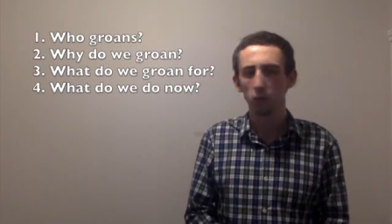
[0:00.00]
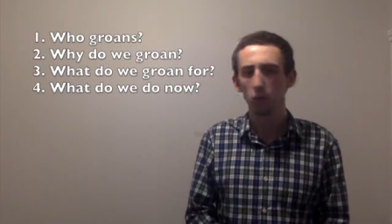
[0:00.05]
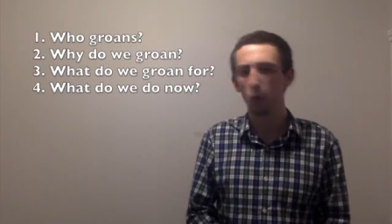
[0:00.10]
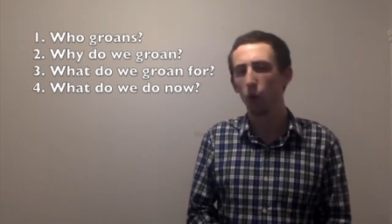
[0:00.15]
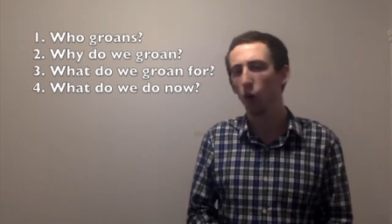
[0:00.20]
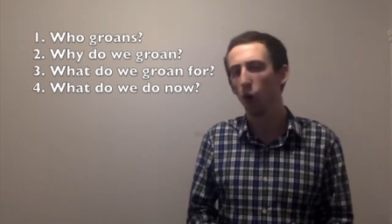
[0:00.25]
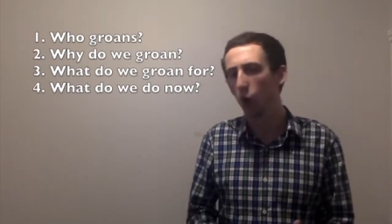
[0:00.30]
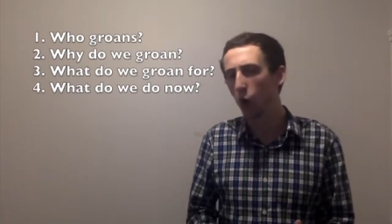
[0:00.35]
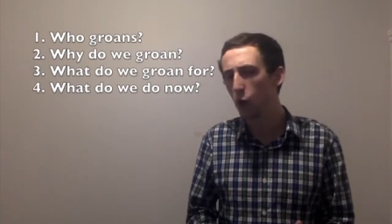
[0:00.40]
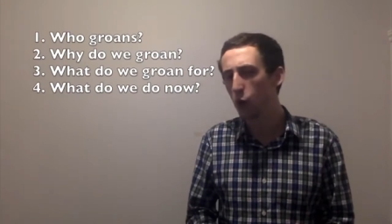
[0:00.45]

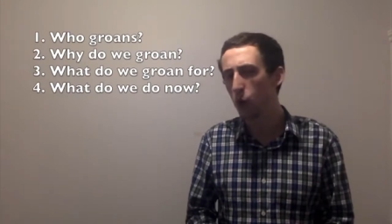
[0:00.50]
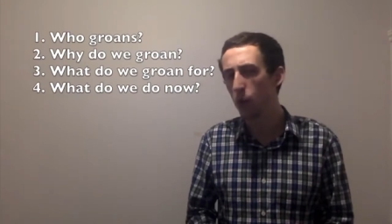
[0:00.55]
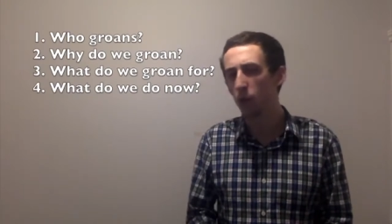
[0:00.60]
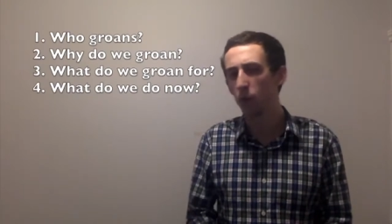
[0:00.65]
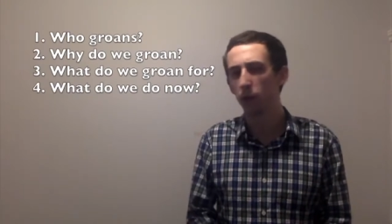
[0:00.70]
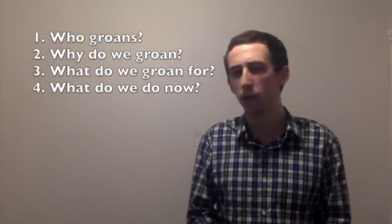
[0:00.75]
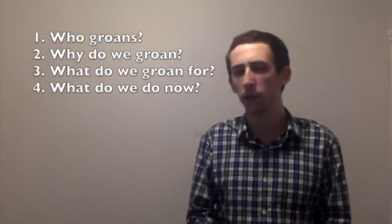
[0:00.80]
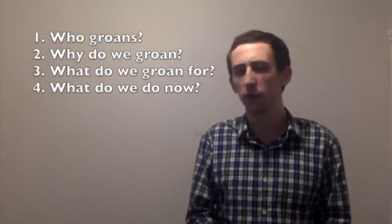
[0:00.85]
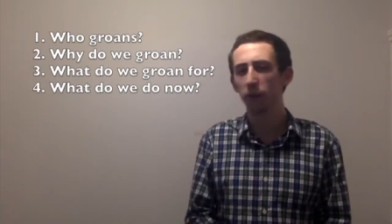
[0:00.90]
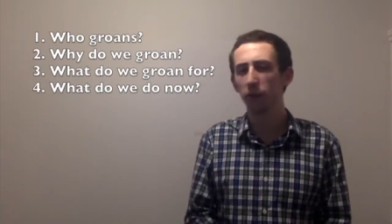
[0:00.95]
or hope
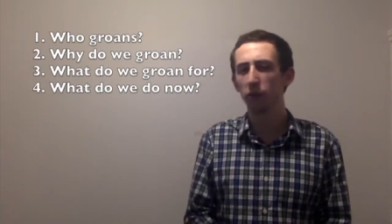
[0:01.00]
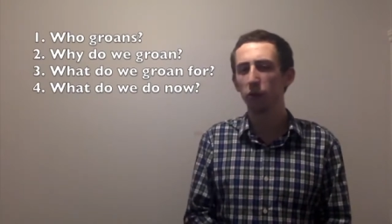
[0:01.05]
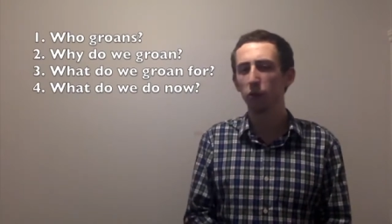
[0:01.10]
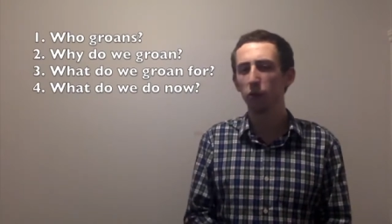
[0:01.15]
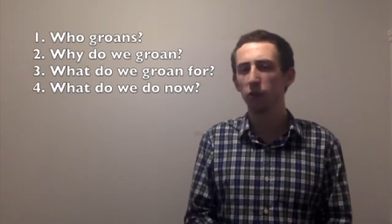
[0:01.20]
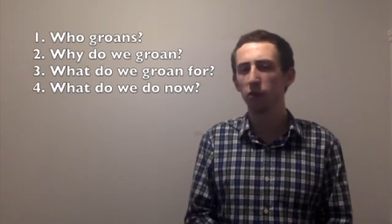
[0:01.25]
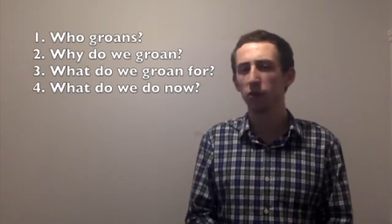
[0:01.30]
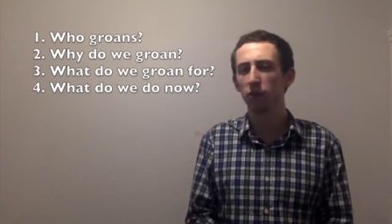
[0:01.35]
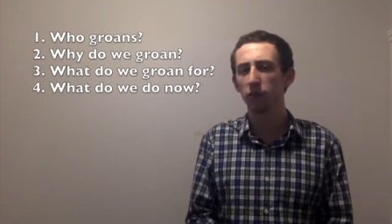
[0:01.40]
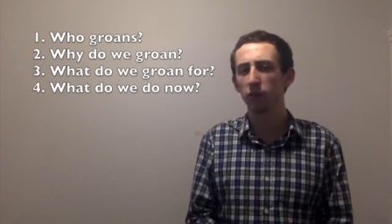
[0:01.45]
in these
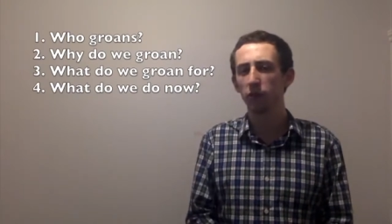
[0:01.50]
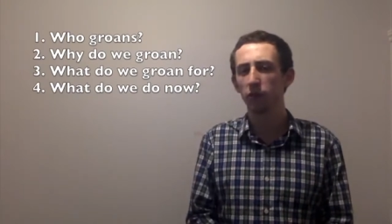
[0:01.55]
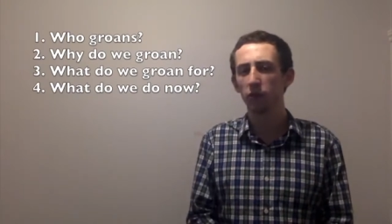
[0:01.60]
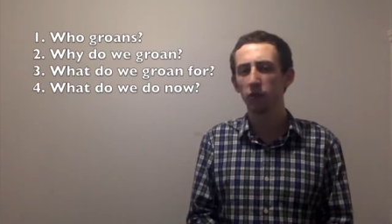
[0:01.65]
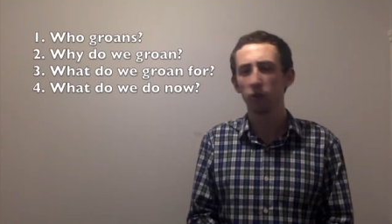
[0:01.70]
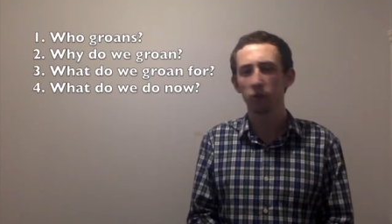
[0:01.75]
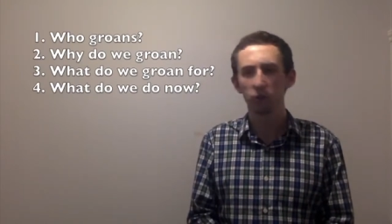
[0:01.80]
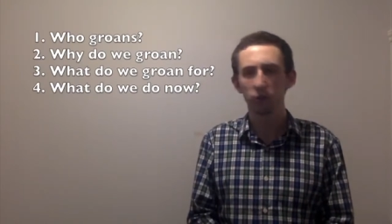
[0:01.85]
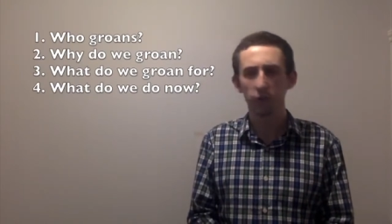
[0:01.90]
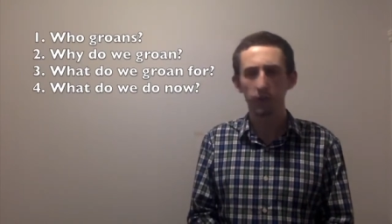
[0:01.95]
recent
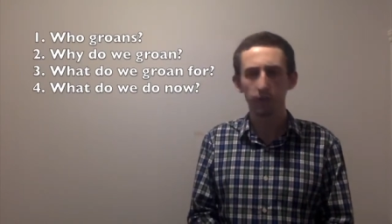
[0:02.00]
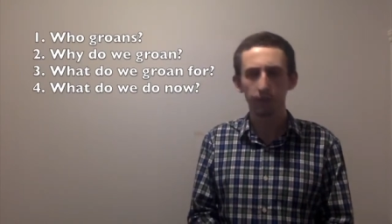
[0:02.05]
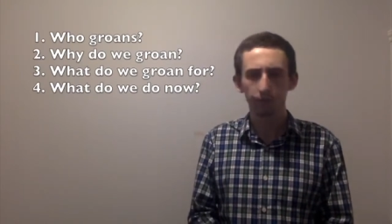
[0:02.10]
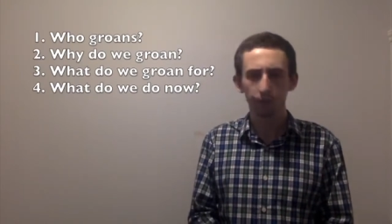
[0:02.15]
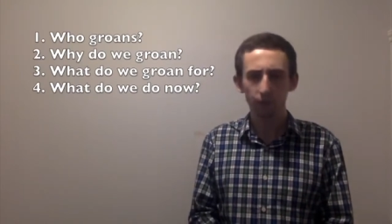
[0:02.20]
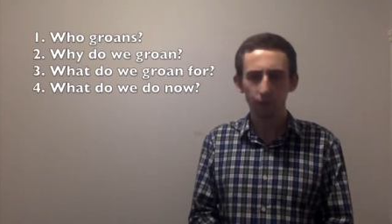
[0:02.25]
verses?